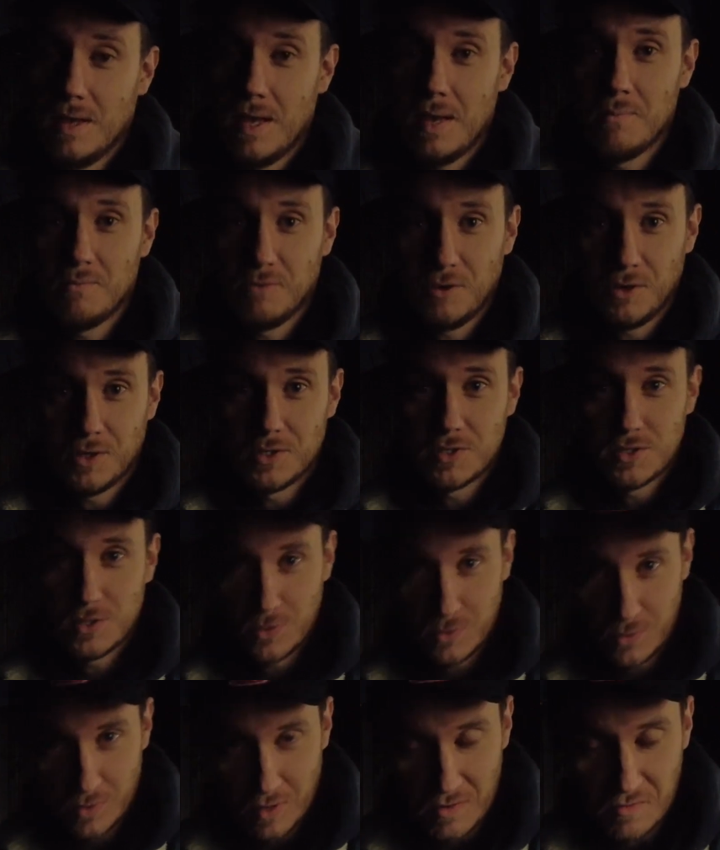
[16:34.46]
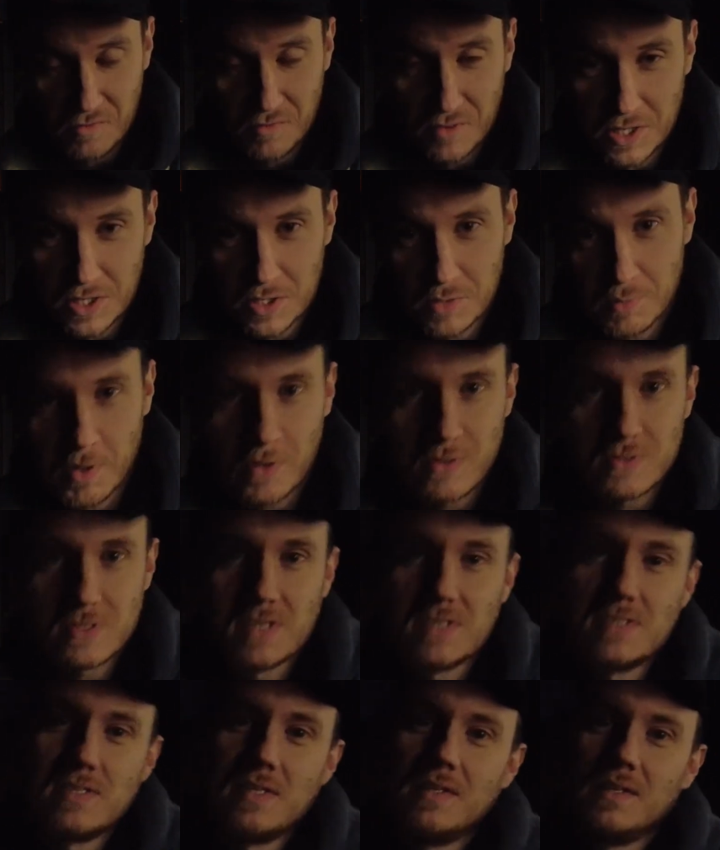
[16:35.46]
M42 I've finished
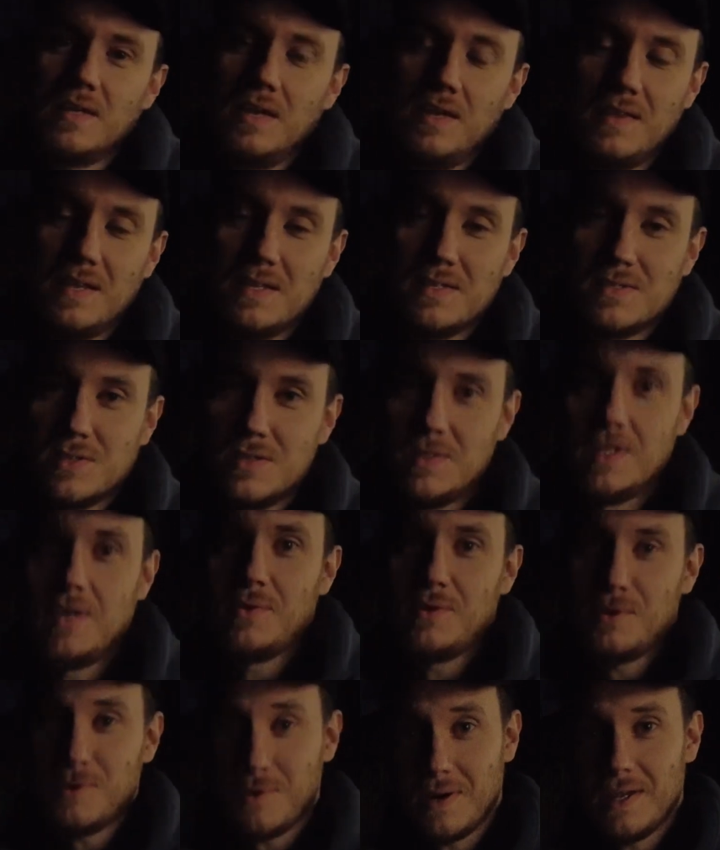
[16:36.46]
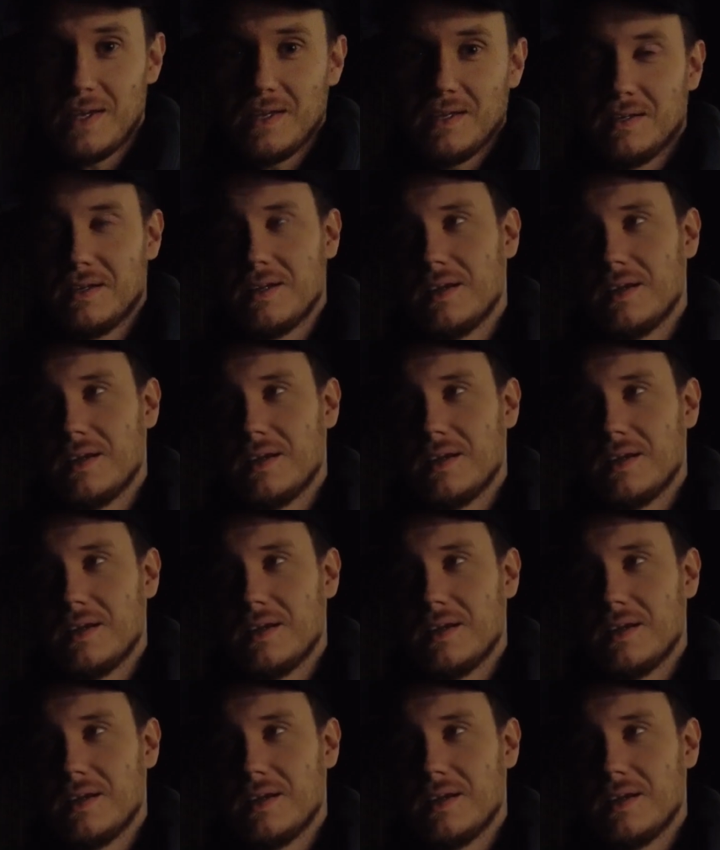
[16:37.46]
processing and that turned out great.